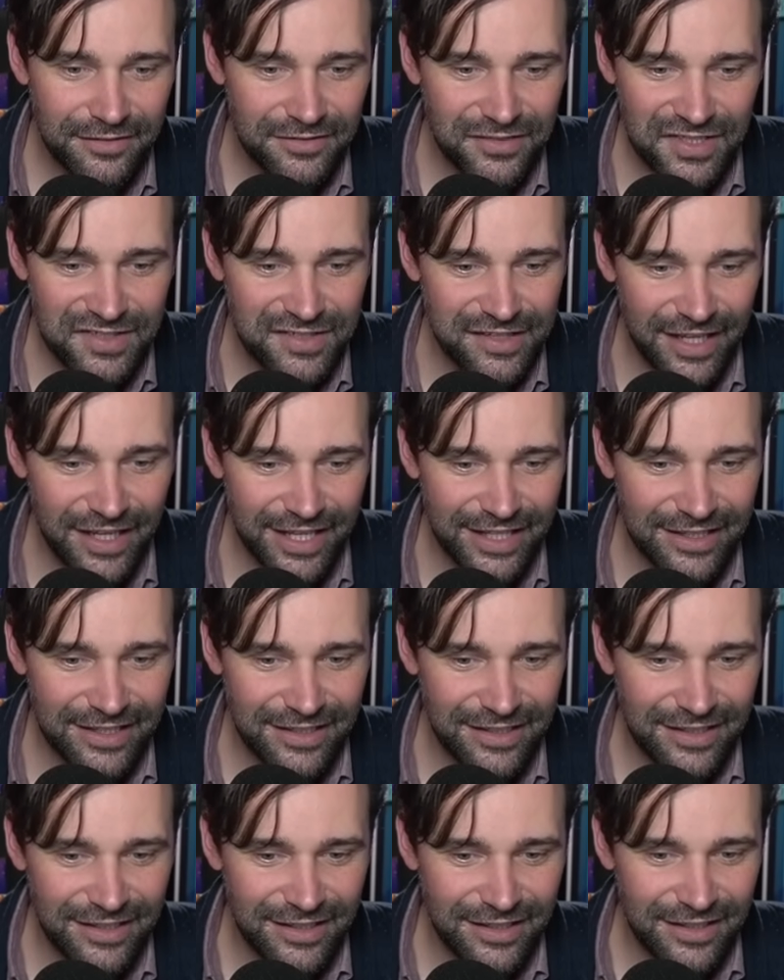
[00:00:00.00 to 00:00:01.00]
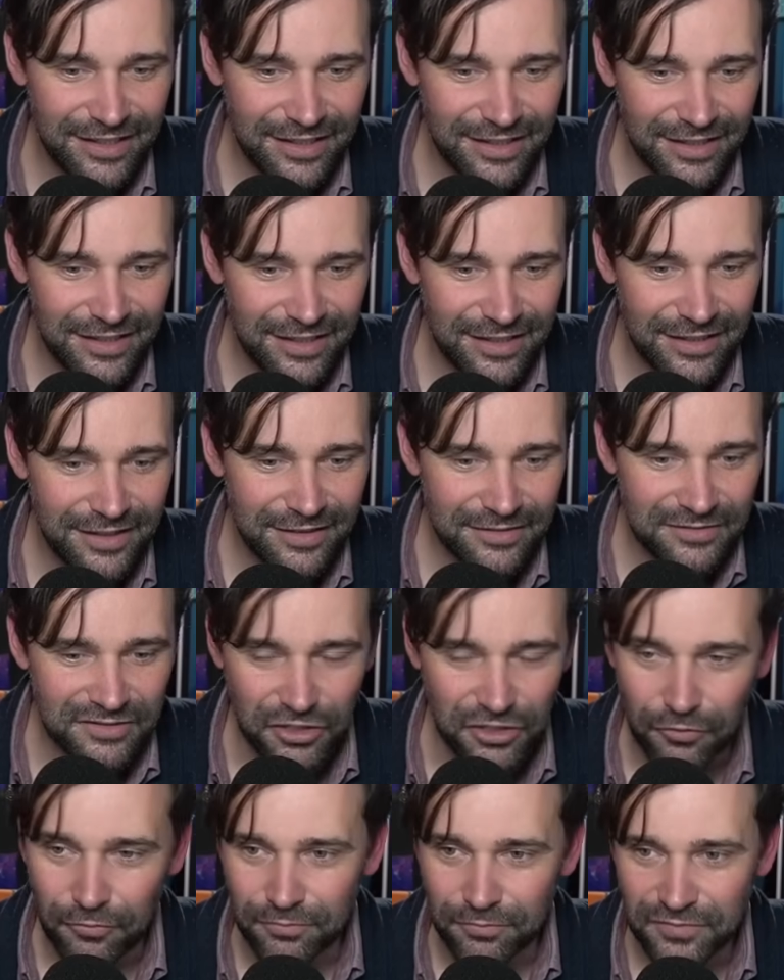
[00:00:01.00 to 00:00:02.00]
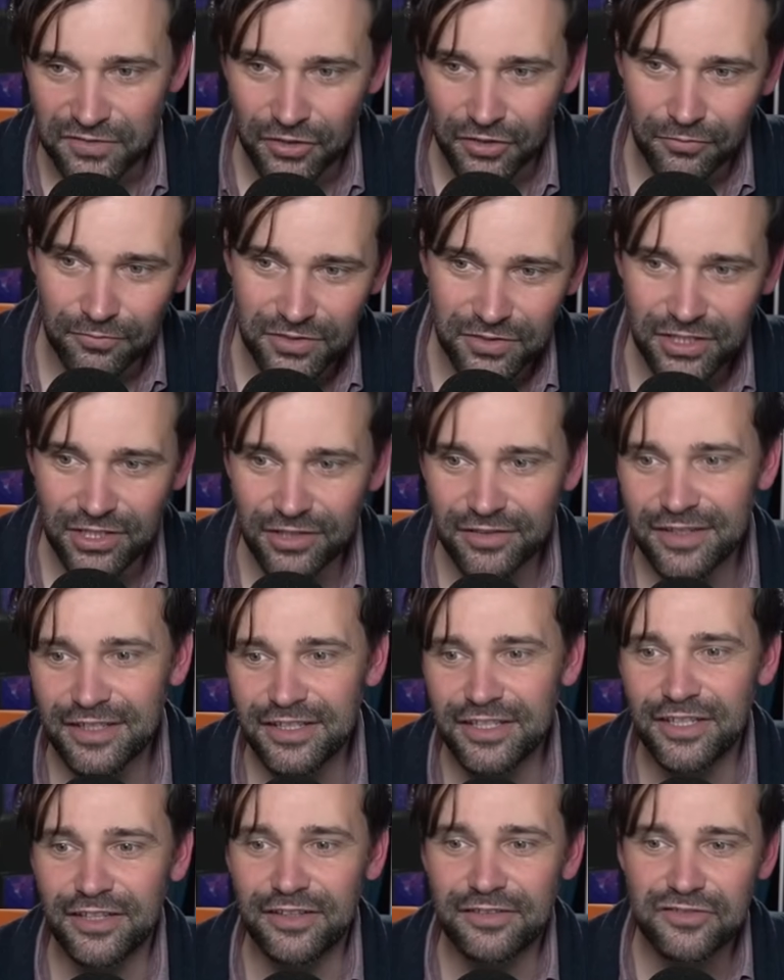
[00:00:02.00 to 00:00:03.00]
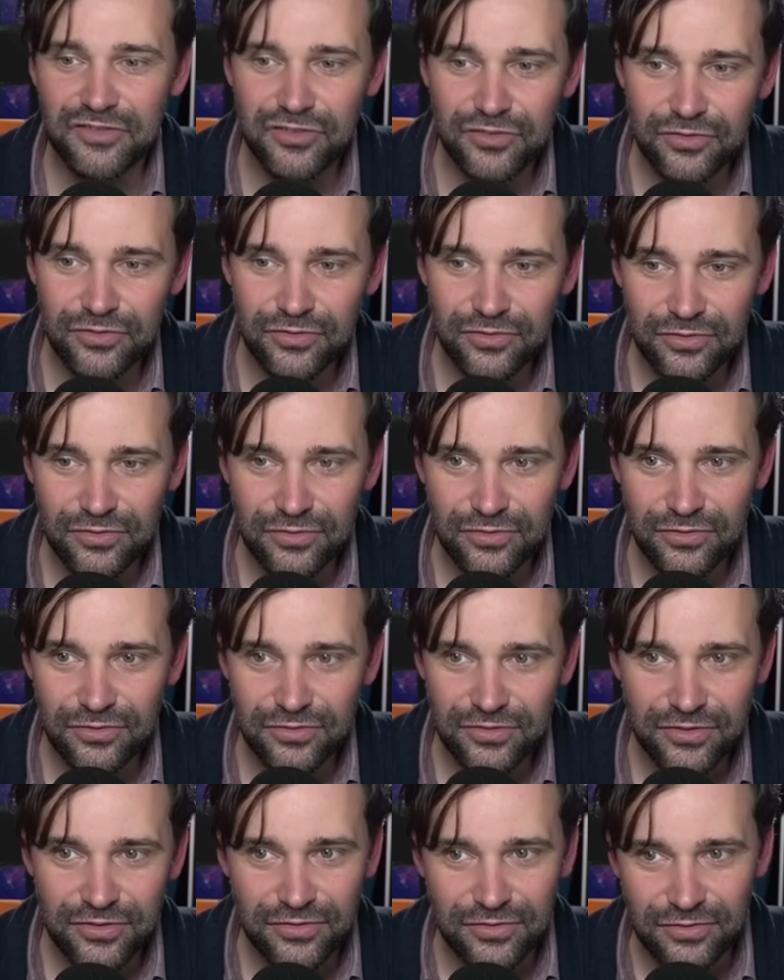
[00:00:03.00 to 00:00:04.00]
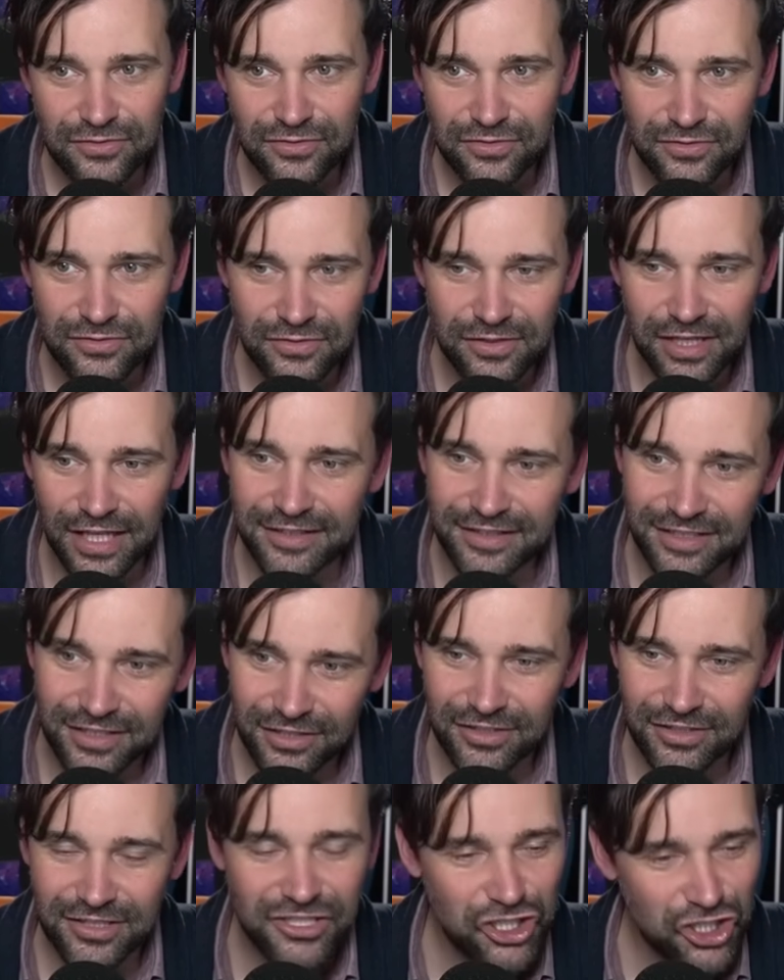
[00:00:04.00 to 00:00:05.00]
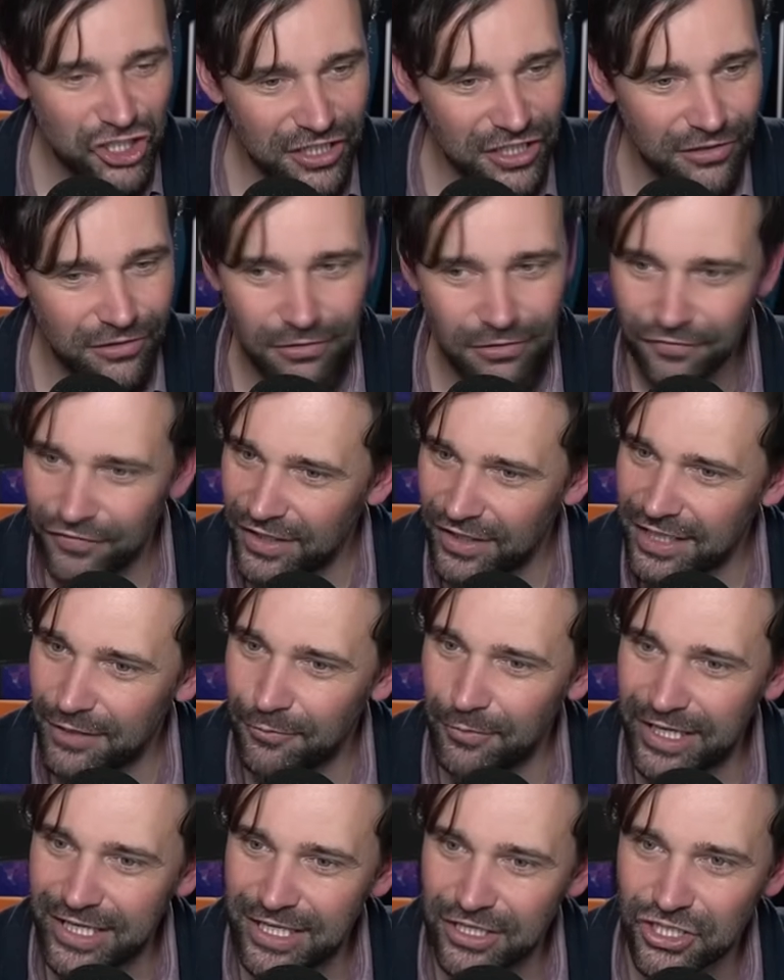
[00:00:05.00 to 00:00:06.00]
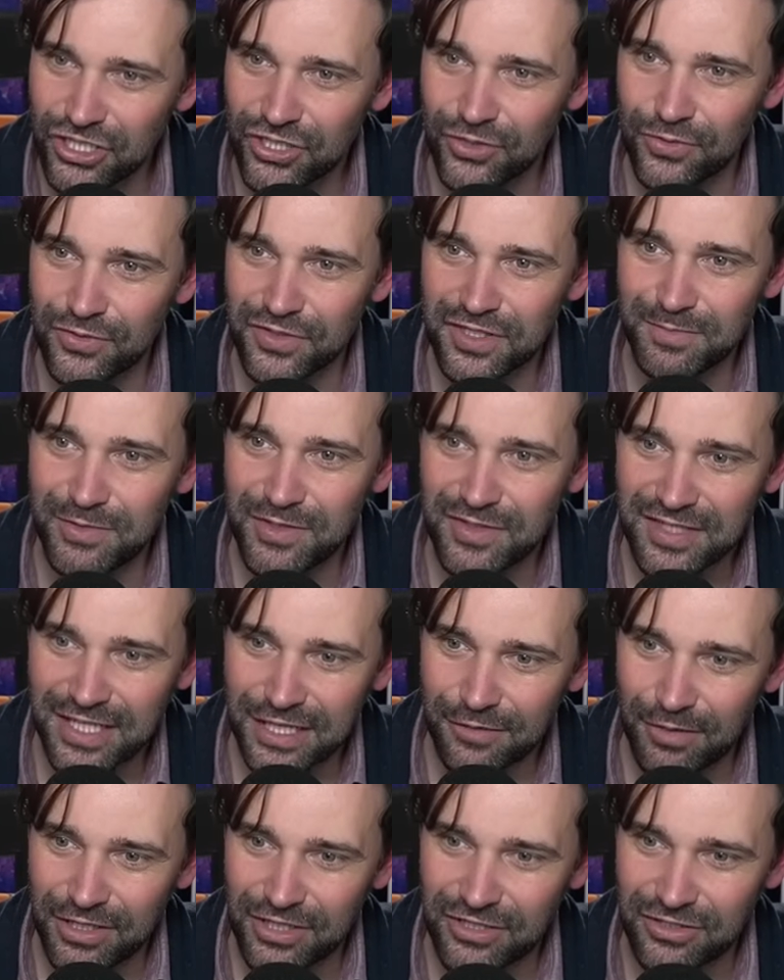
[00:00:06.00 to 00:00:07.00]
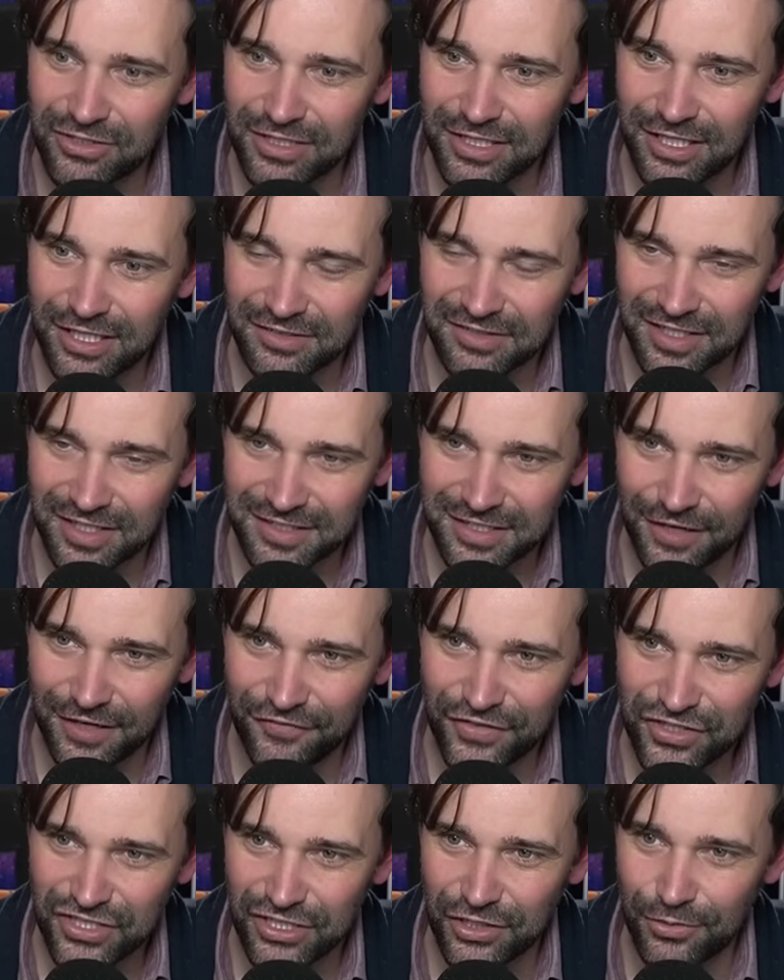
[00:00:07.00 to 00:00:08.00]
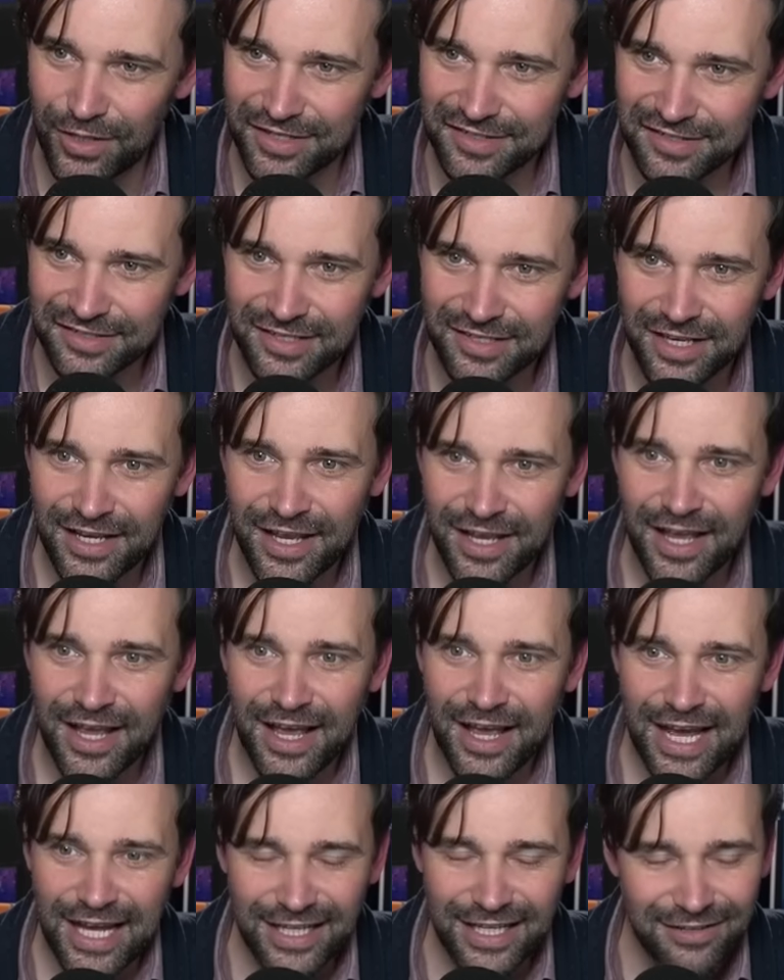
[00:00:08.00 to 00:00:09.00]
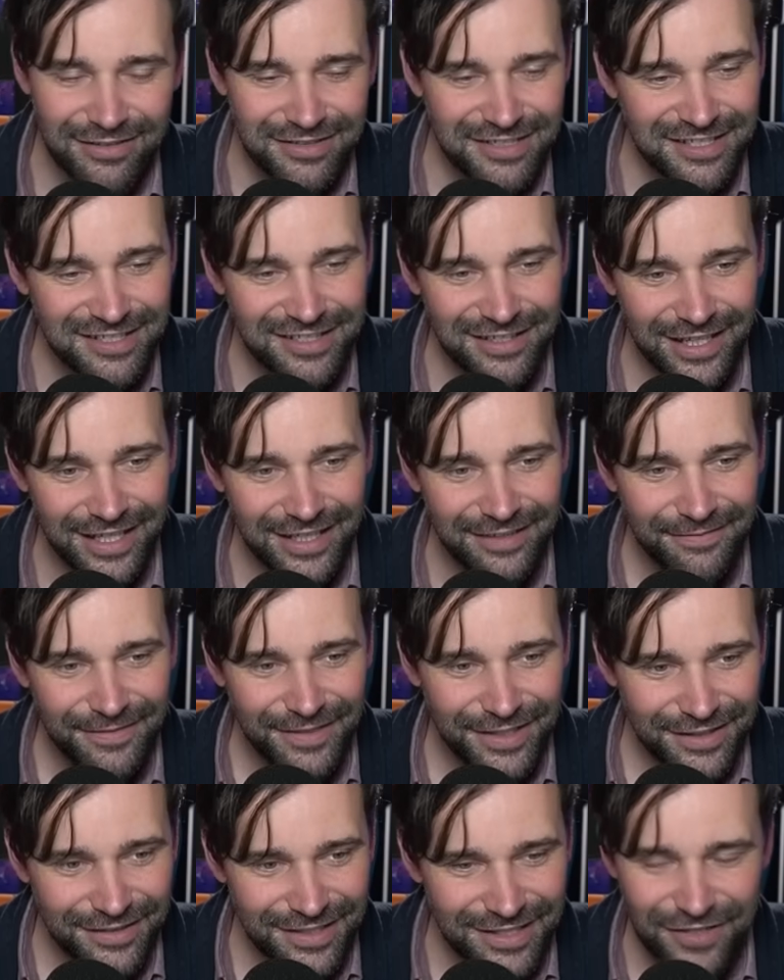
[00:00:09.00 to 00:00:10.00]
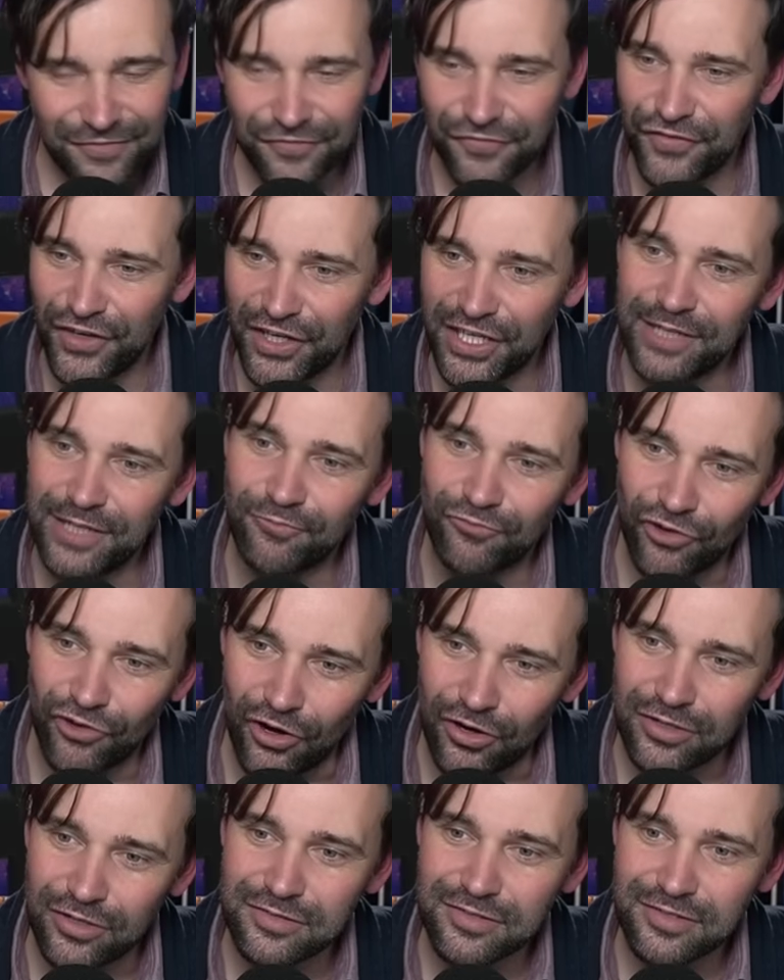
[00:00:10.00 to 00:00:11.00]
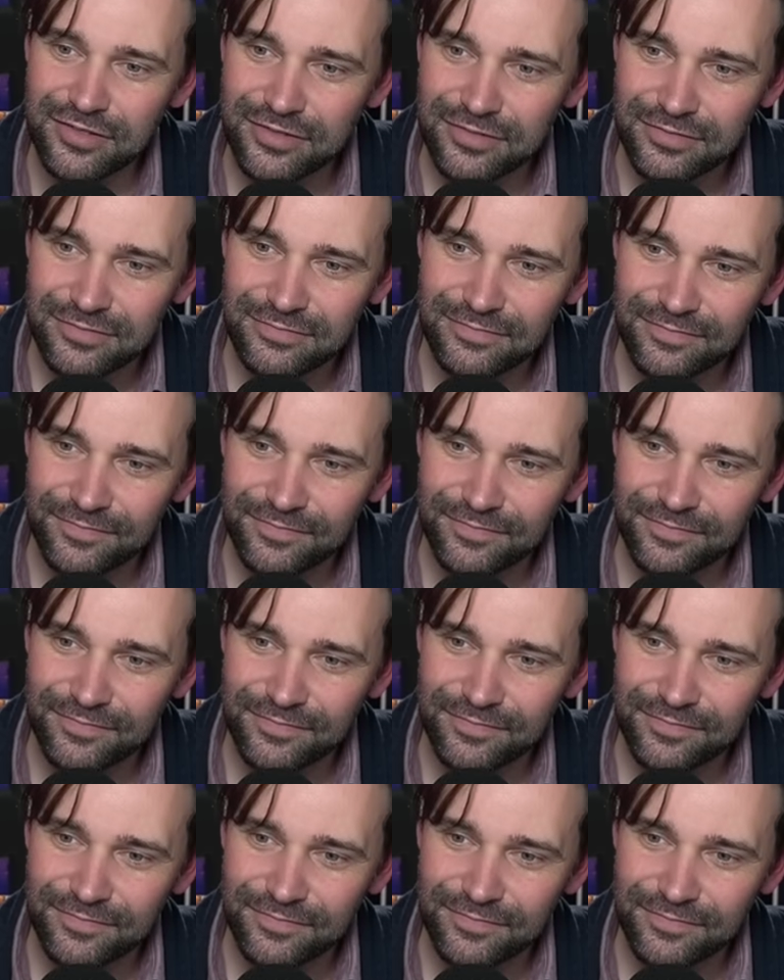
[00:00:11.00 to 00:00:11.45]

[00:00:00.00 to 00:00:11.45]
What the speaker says: Just like, dum dum, do do do do, like the chill fucking Waking Shores music where you're doing the Tuskar fishing quests, and I was just like, this fucking rocks.